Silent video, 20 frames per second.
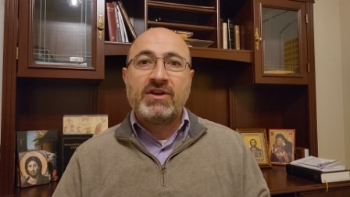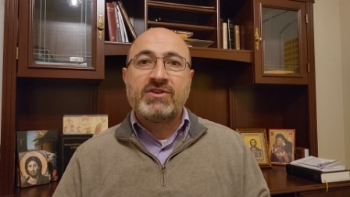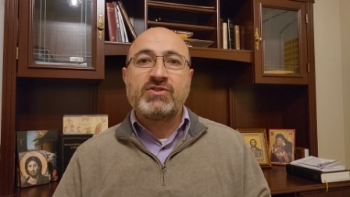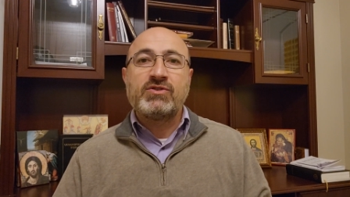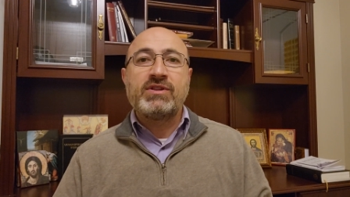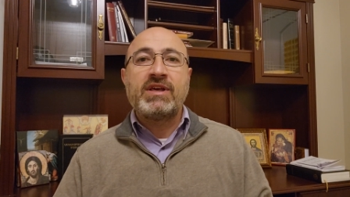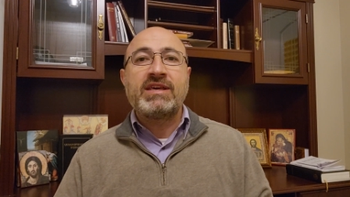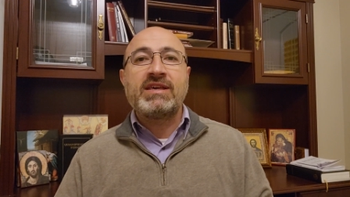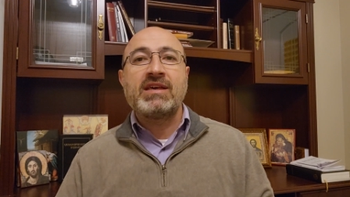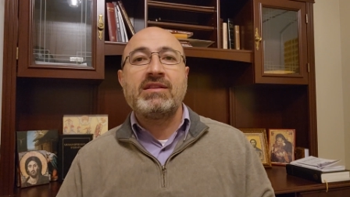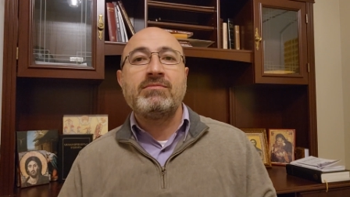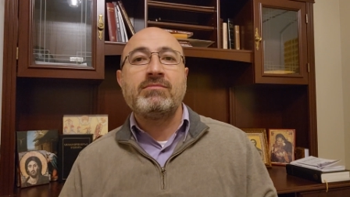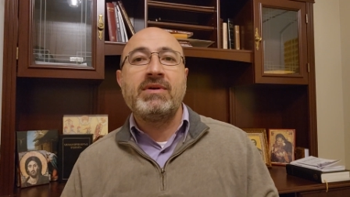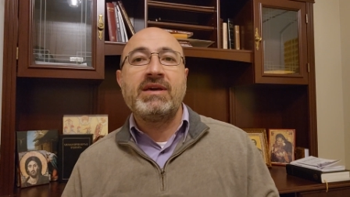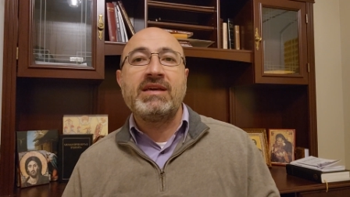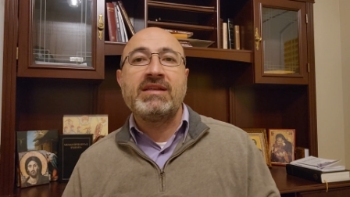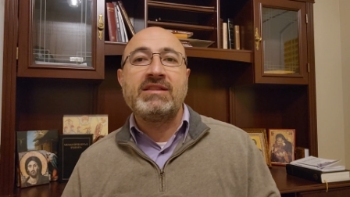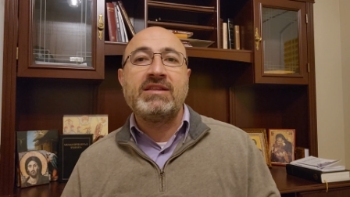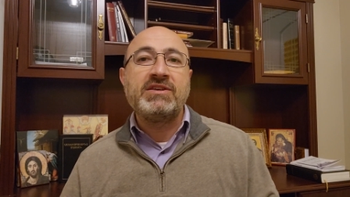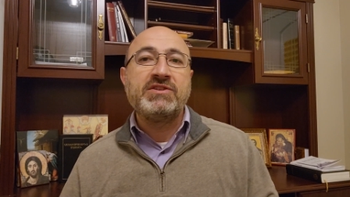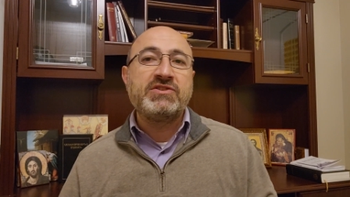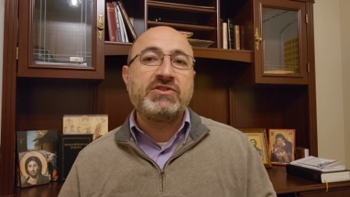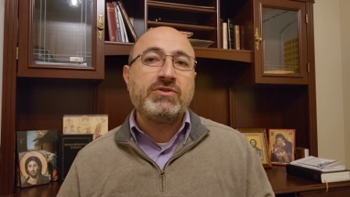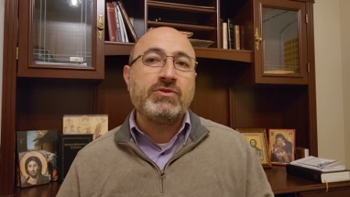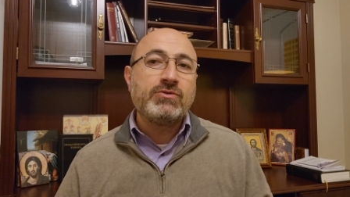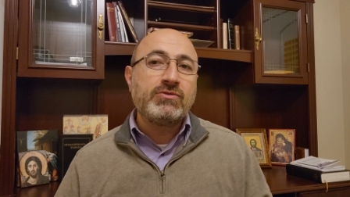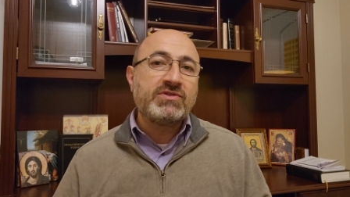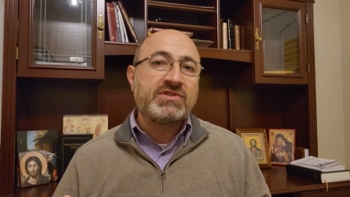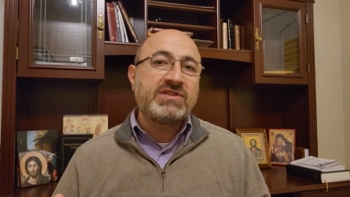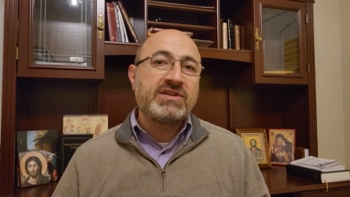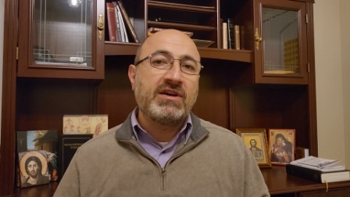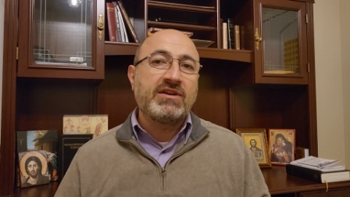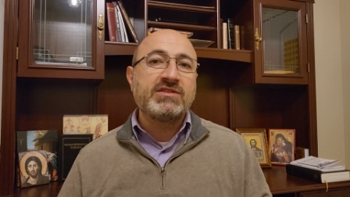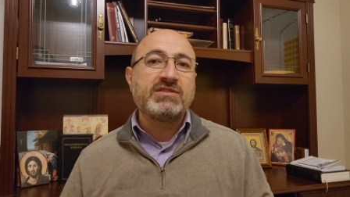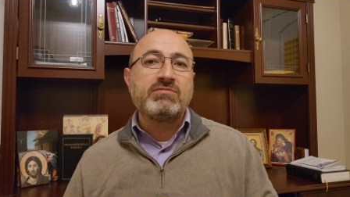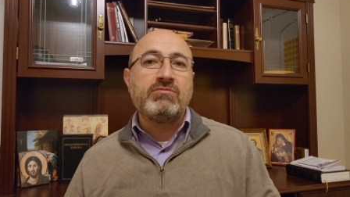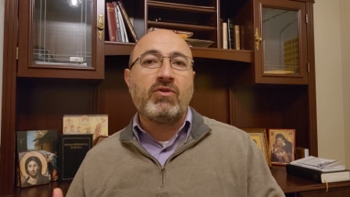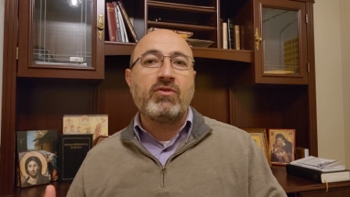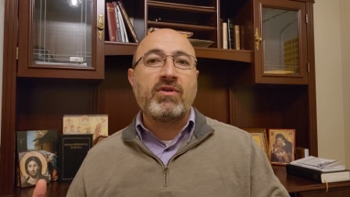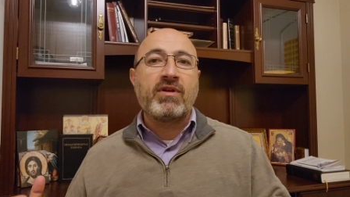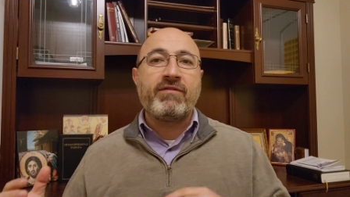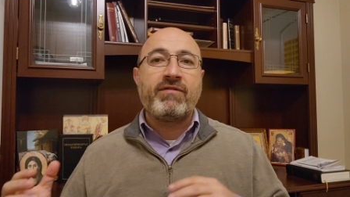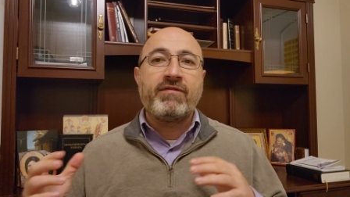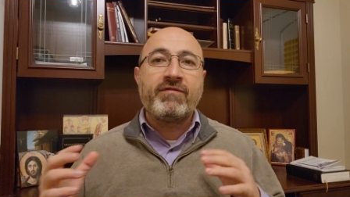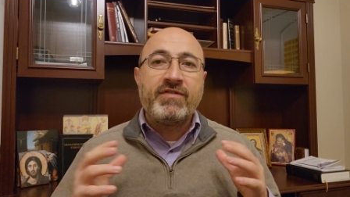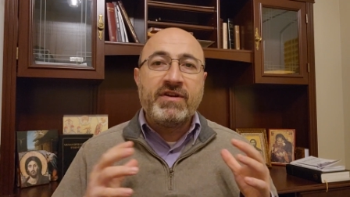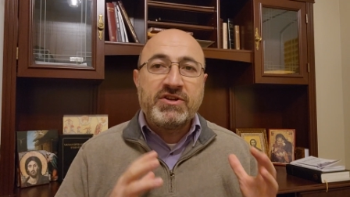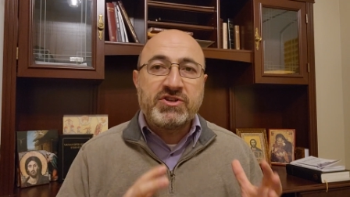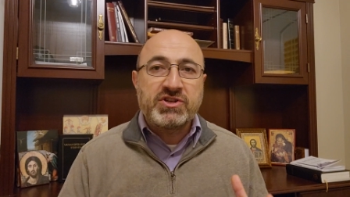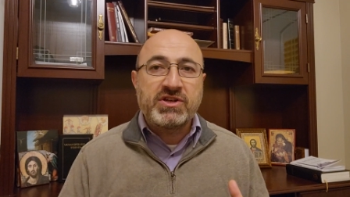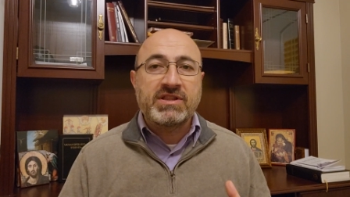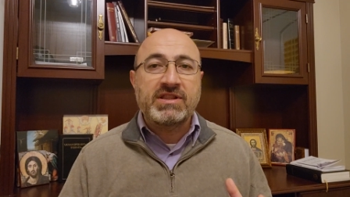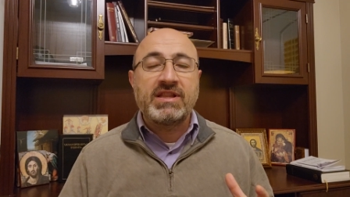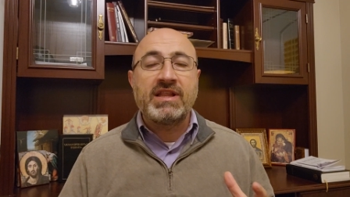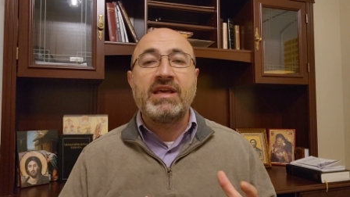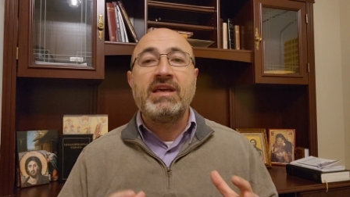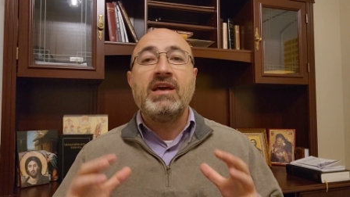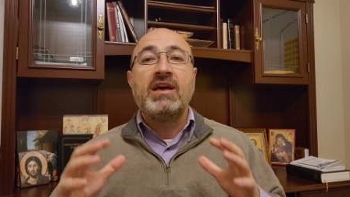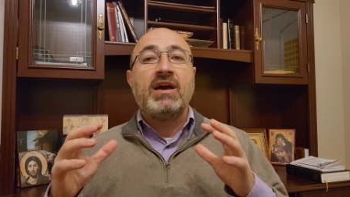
so they can make these new cells more efficiently